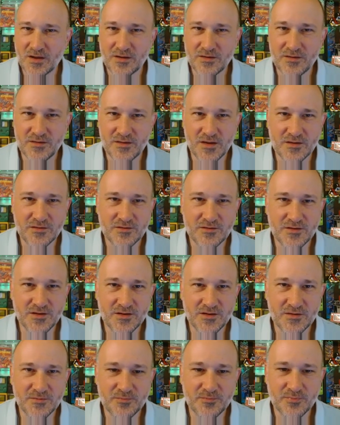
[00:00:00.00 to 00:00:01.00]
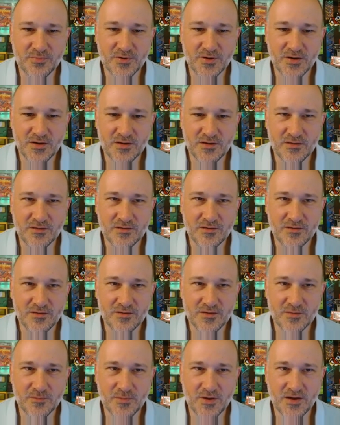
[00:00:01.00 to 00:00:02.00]
That does bring
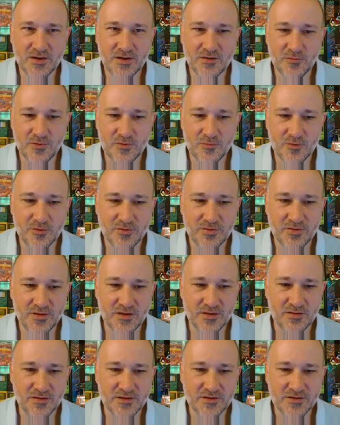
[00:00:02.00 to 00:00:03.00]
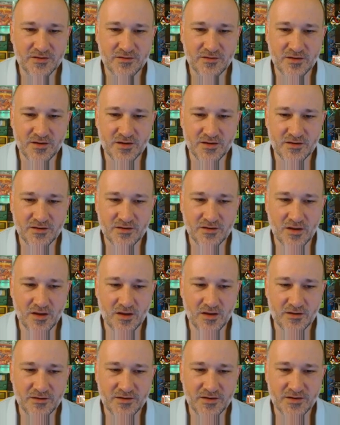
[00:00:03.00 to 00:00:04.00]
to mind one more thing. Let's look at
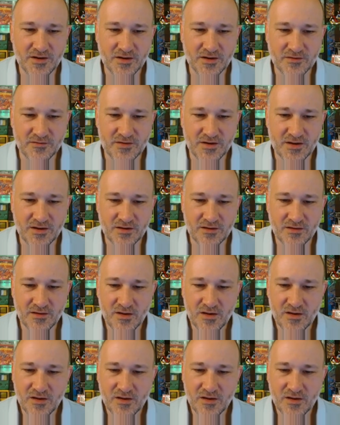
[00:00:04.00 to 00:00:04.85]
detective data.